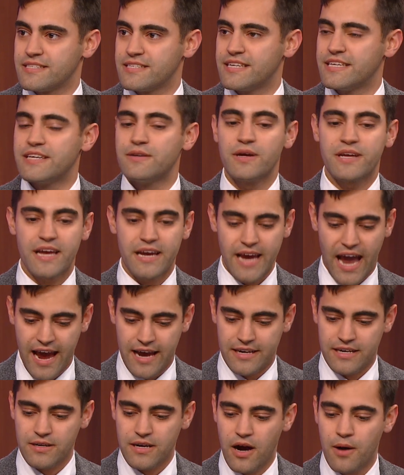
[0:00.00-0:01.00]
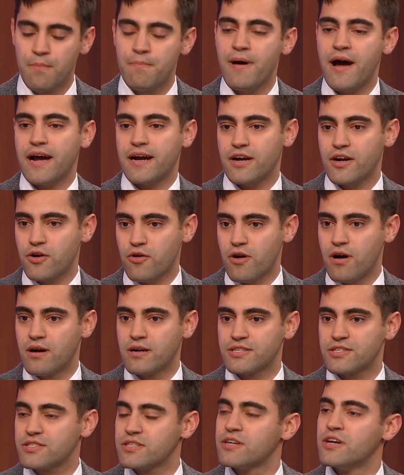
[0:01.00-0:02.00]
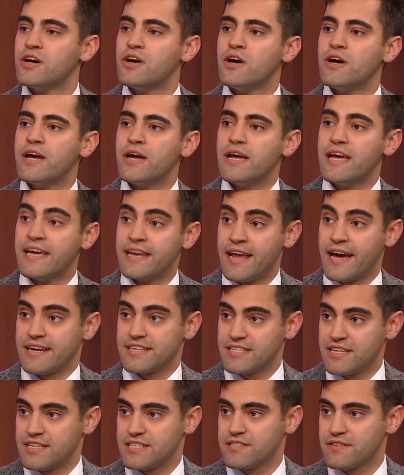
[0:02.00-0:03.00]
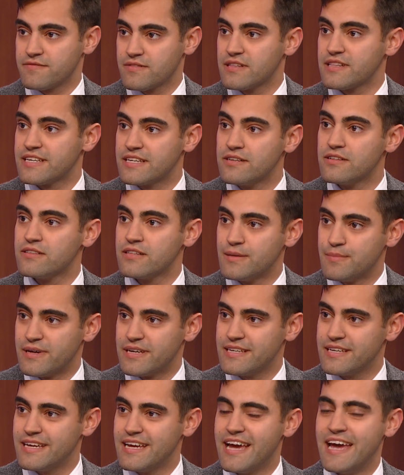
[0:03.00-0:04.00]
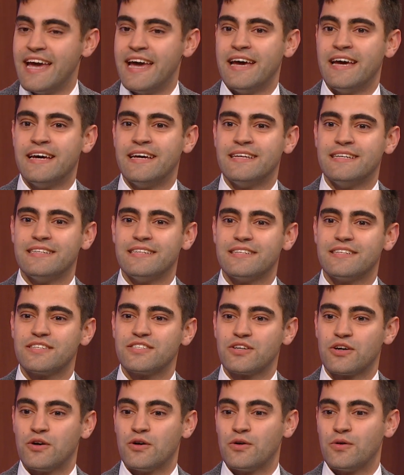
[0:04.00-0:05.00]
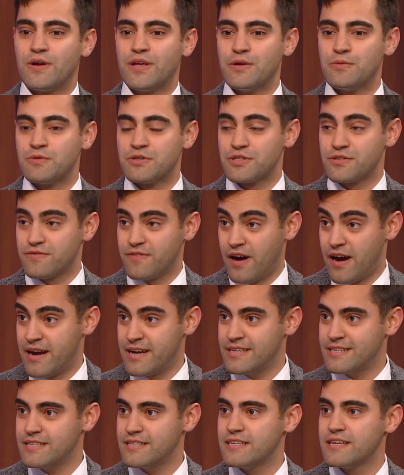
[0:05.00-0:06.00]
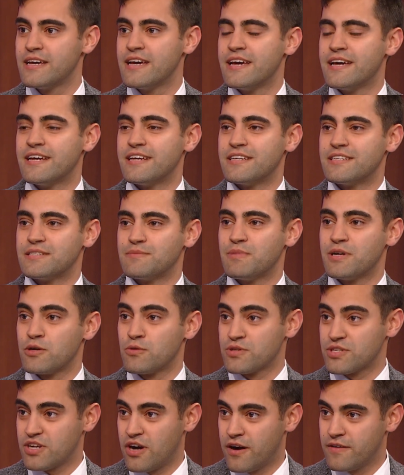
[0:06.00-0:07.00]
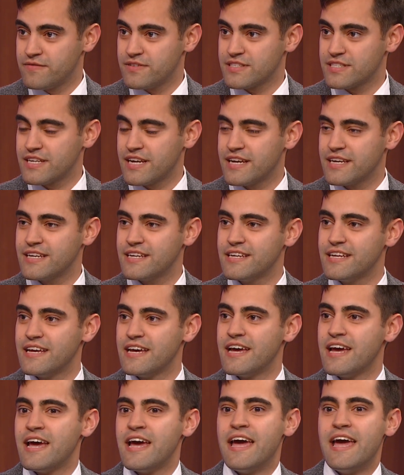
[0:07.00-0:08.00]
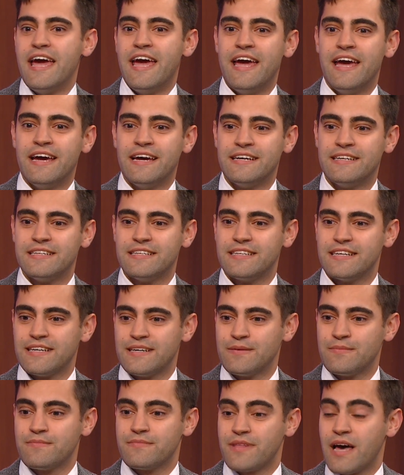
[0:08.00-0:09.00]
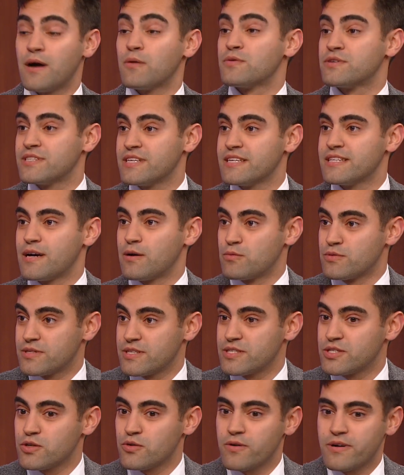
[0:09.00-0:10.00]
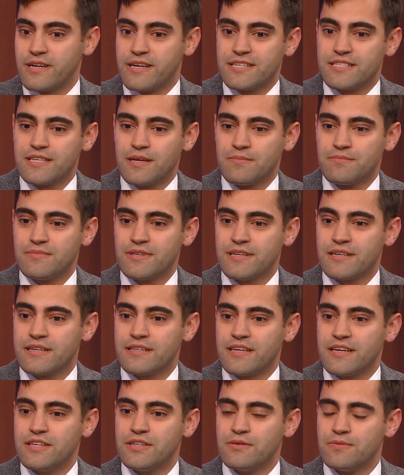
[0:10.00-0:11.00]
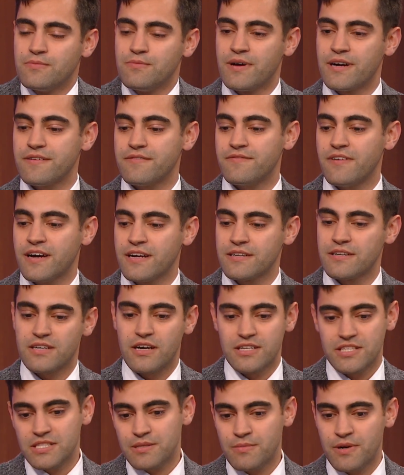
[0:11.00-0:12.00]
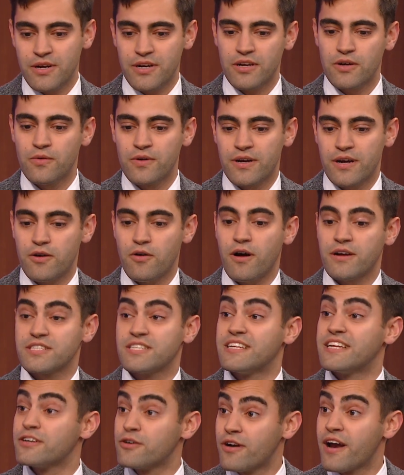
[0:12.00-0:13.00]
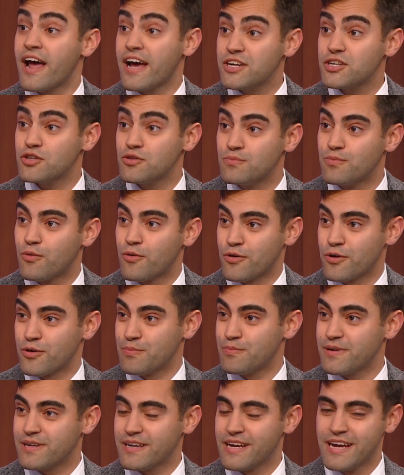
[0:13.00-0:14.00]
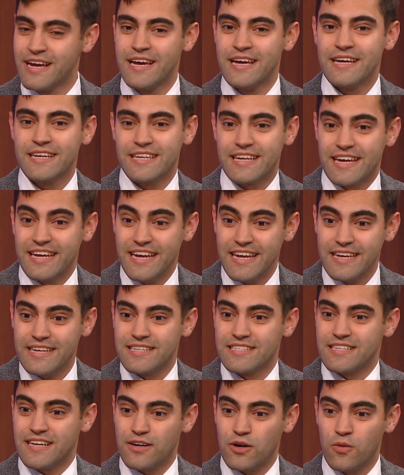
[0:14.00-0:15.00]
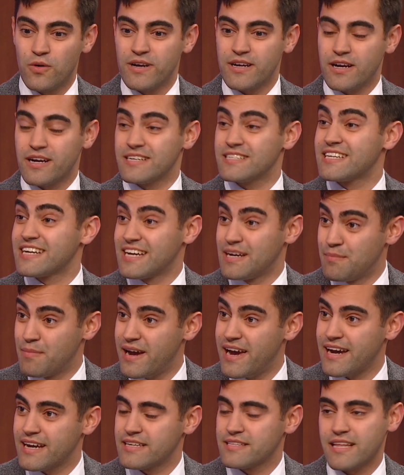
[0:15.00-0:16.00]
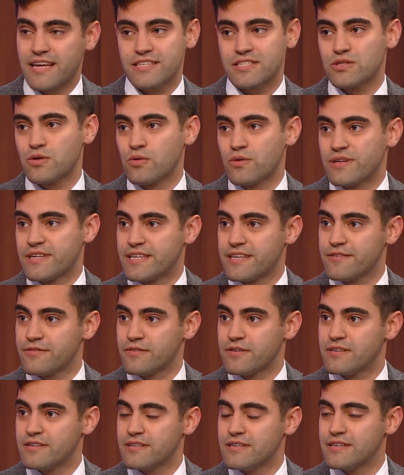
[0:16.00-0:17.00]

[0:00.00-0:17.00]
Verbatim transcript: He had come back across in excess of the legal limit, and so he was fined, his beer was confiscated, and that was it. That was the story. And it's something that you might find customary going across an international border, but to Canadians, going into Quebec, that's totally different.